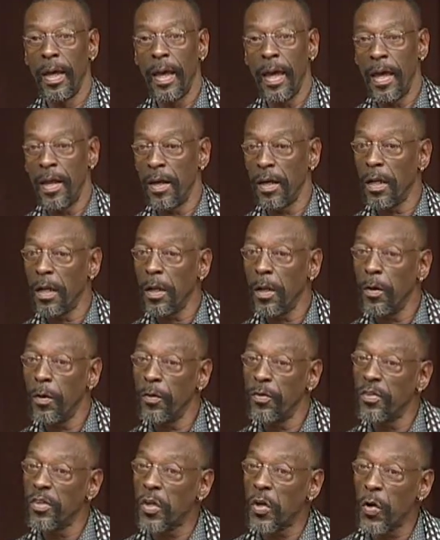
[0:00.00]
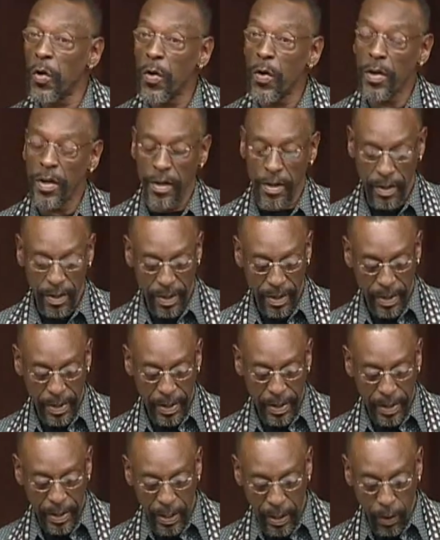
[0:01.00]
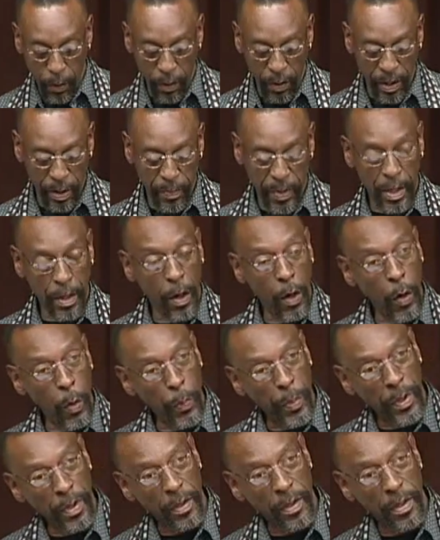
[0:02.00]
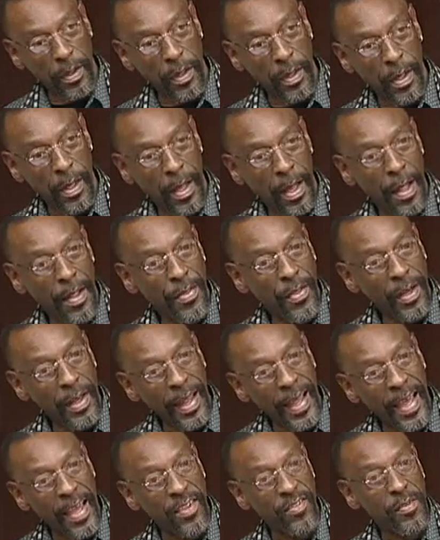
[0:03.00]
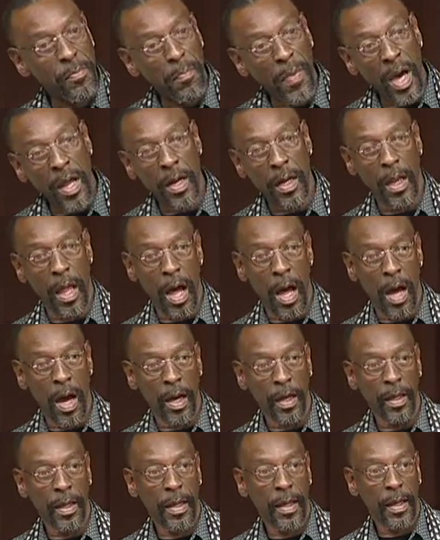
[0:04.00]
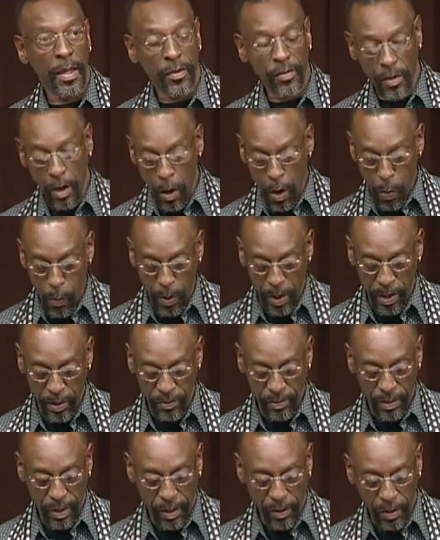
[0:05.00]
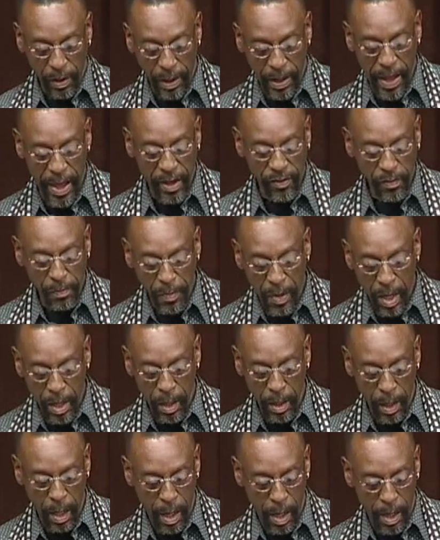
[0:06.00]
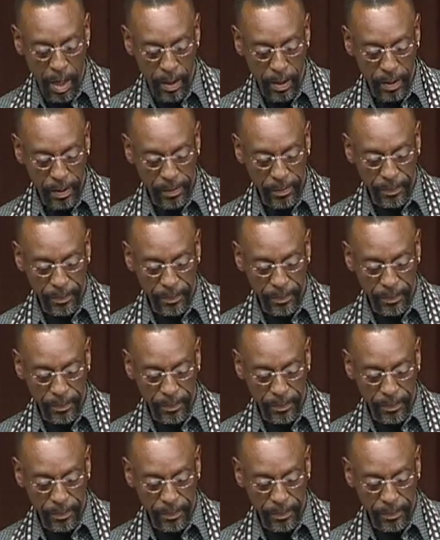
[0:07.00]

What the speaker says: And a closed curtain can only be opened. The last monologue is always the last monologue.